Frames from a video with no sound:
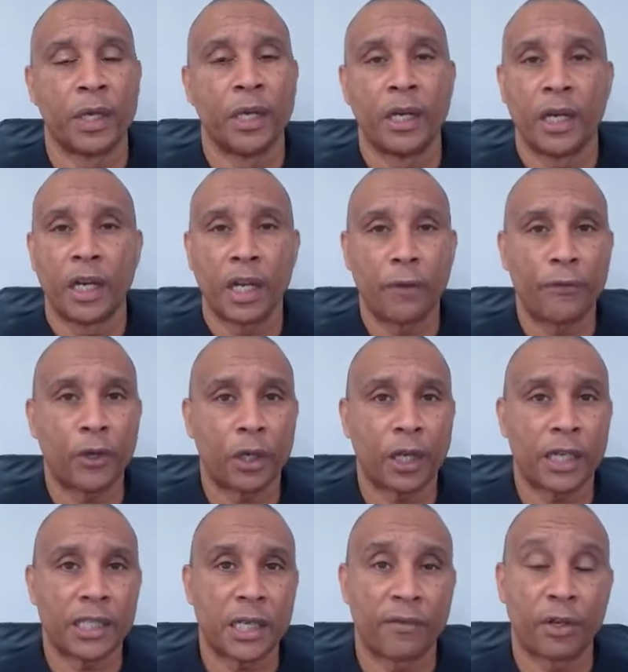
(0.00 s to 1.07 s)
If you'd like
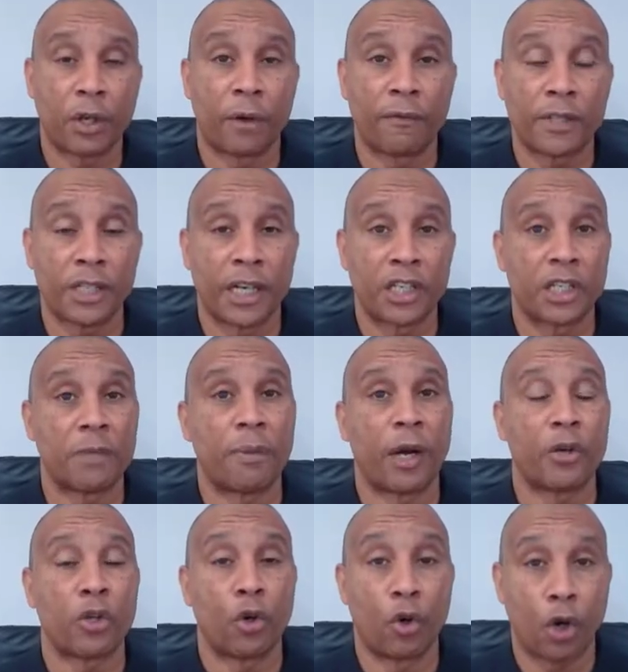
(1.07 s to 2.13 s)
to have a conversation about
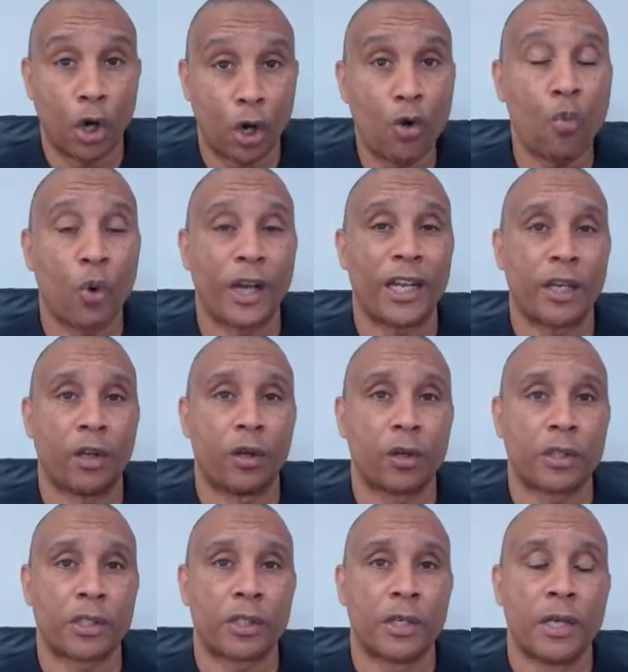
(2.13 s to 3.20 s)
your own weight
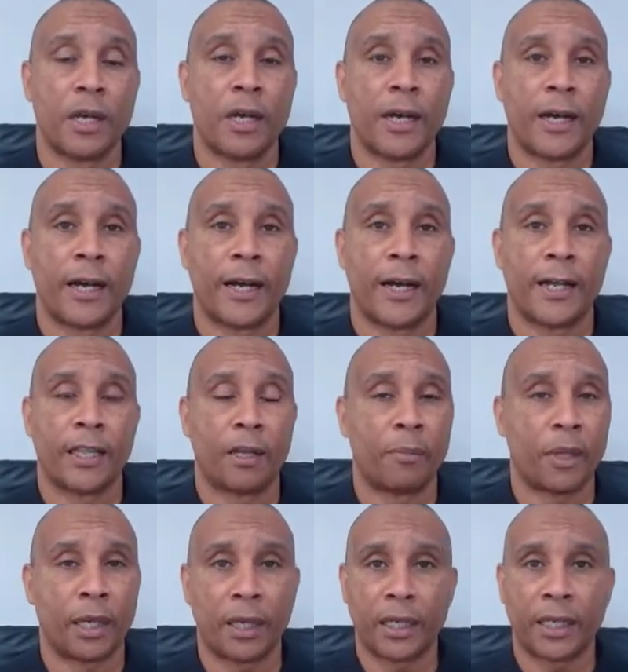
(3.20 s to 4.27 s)
loss, there'll be a
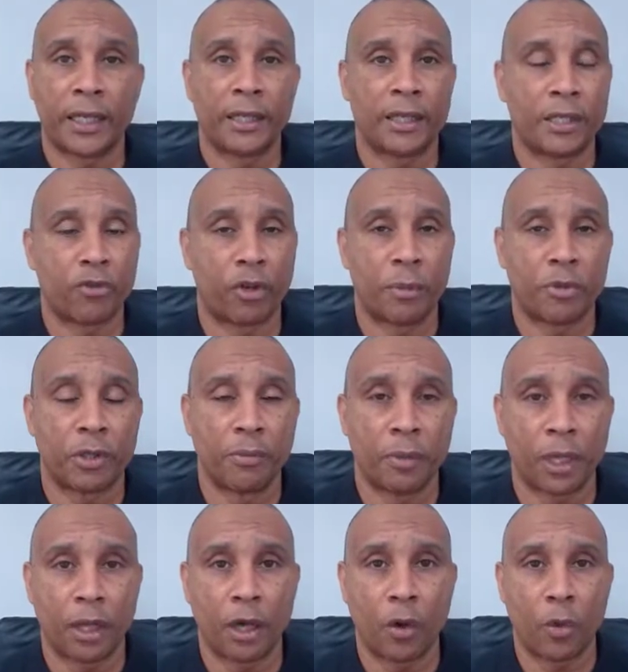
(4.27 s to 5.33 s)
link in the description
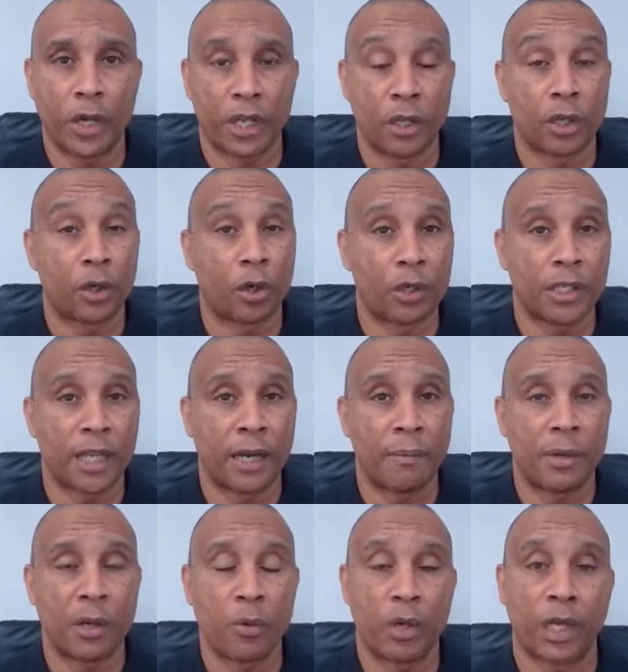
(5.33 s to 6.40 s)
below where you can contact me.
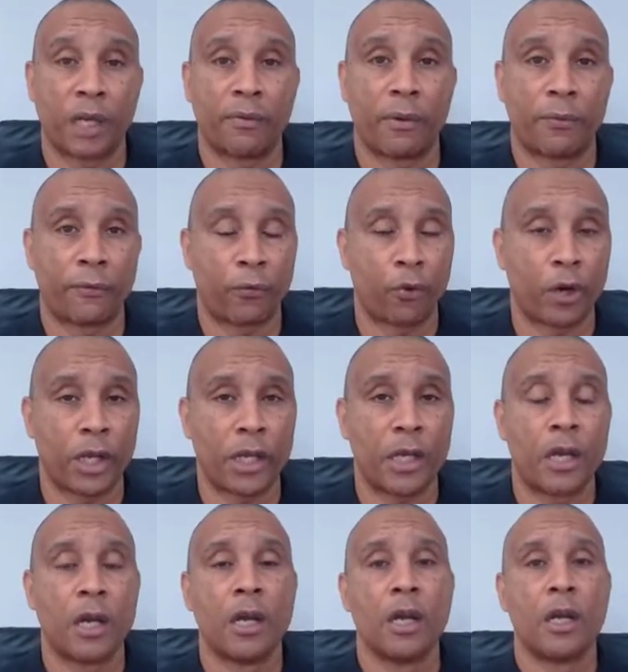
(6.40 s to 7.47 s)
We can have a free,
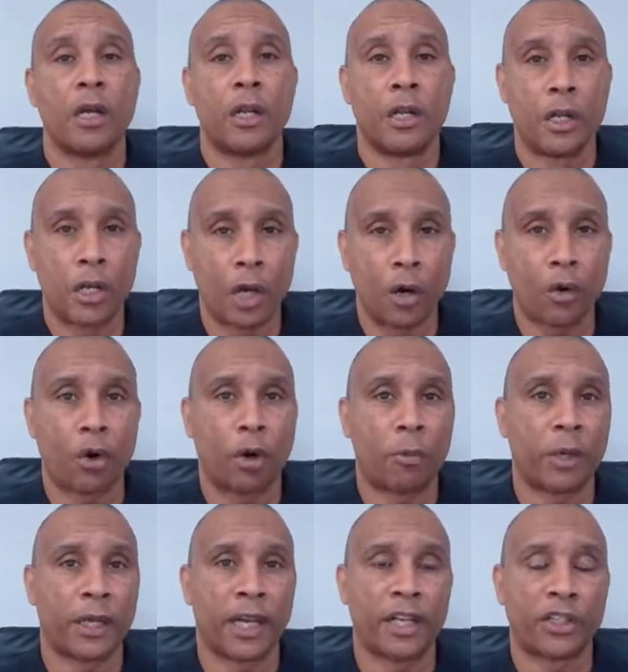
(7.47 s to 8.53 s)
no
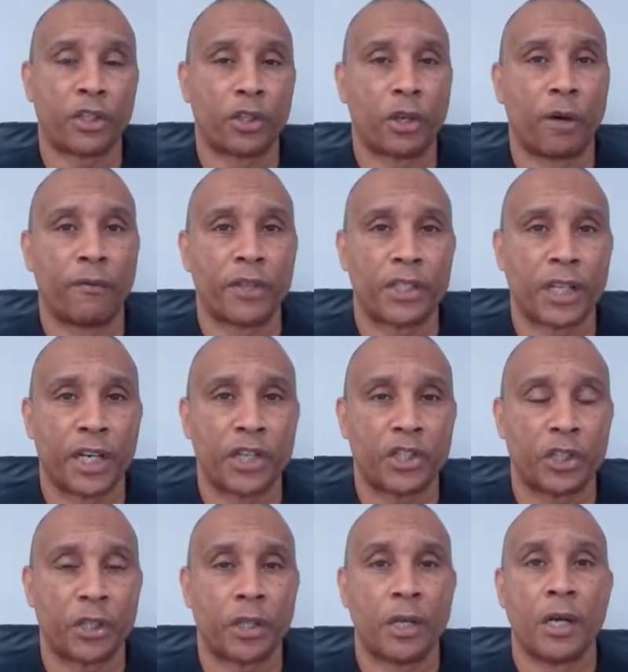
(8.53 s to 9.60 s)
obligation
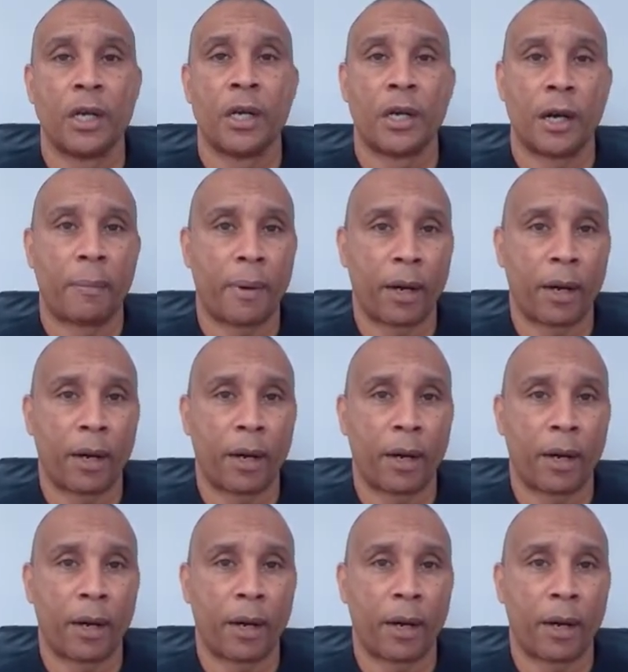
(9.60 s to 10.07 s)
conversation about